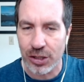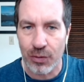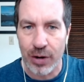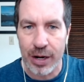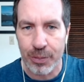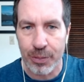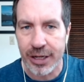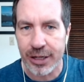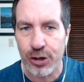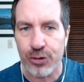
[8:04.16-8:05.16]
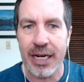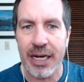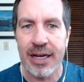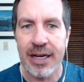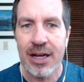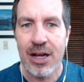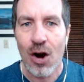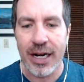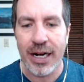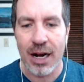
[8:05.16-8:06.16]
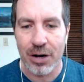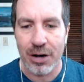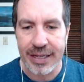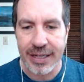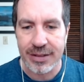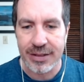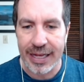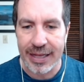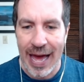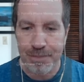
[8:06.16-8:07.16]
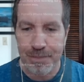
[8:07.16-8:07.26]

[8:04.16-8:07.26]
to repurpose on social media or any number of things like that.